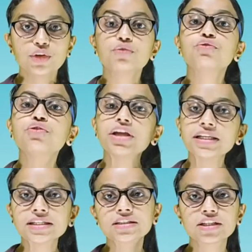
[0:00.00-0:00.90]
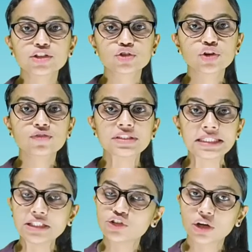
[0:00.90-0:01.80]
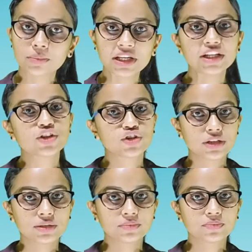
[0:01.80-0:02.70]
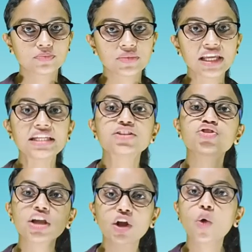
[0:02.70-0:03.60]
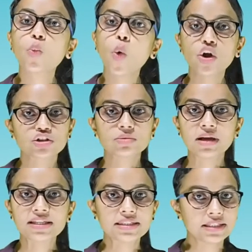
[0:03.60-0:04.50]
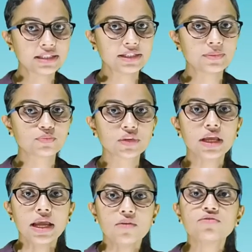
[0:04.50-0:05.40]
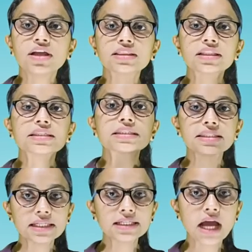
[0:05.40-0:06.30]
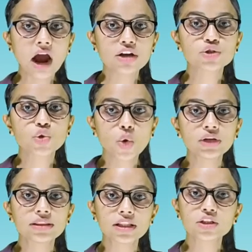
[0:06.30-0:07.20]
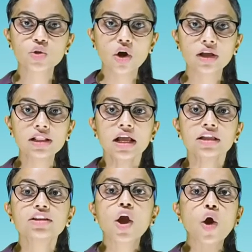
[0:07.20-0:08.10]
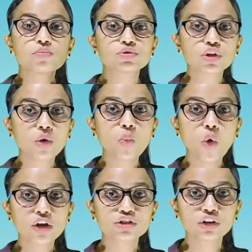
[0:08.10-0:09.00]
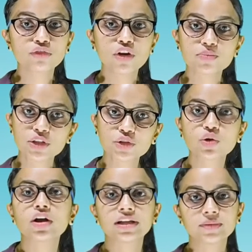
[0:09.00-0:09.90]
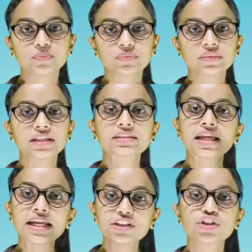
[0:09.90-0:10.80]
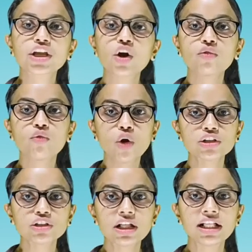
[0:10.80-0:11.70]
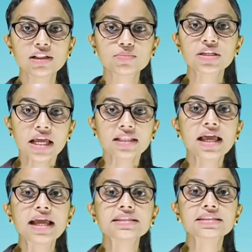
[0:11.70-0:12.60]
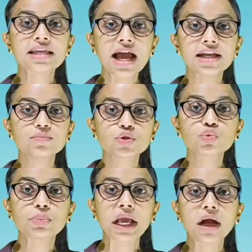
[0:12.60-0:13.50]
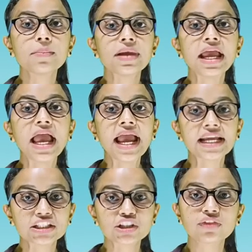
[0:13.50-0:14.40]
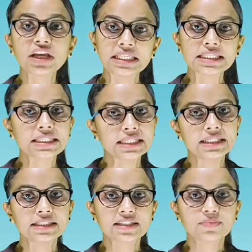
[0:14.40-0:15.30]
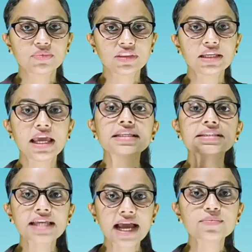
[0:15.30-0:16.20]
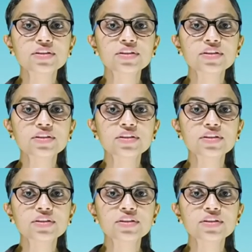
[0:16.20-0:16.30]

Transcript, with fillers: Various stages of seed germination. Intake of water by seed. When the seed are sown in the soil, they absorb water from the soil. This intake of water helps the enzymes to become active in seeds. The enzymes